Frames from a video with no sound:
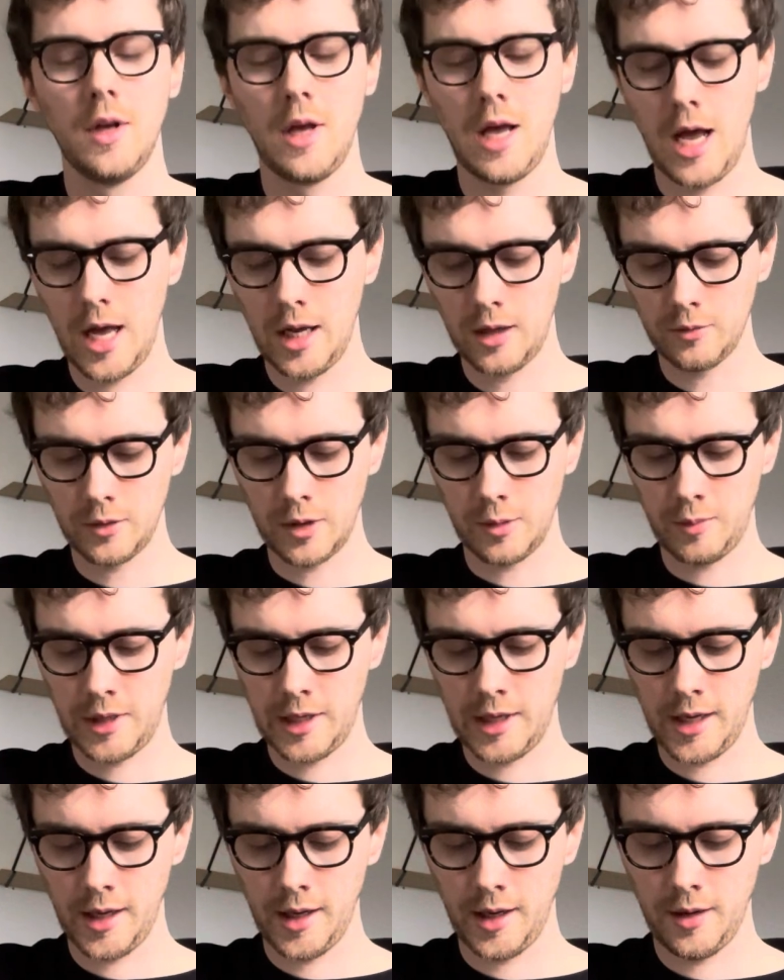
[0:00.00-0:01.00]
and we
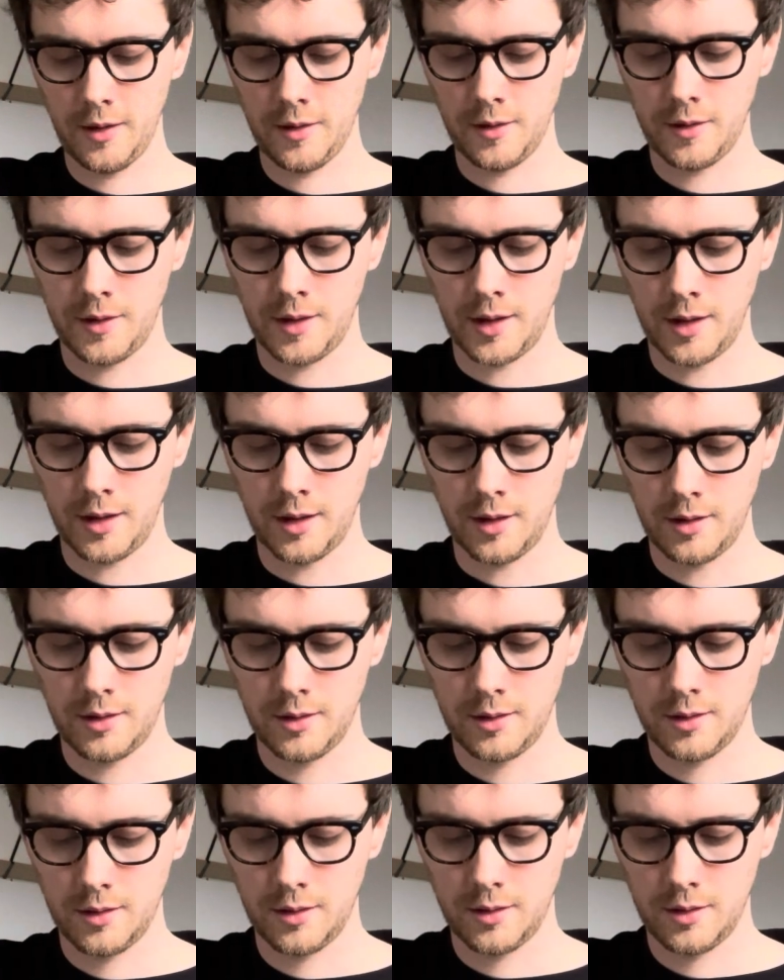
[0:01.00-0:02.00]
play the
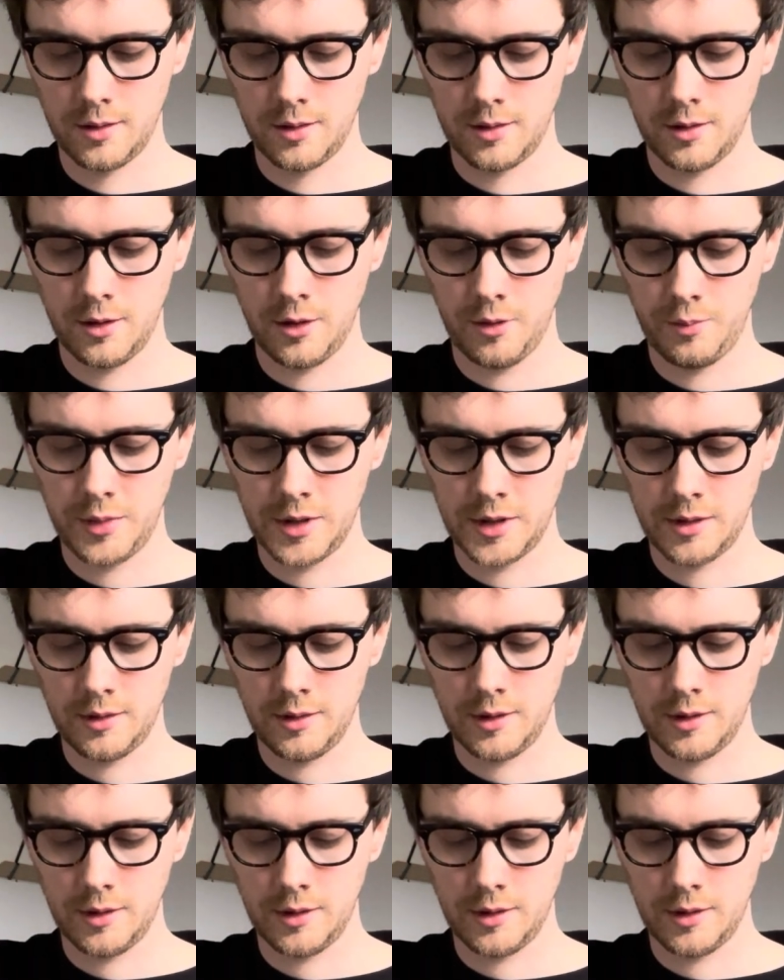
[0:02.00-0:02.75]
open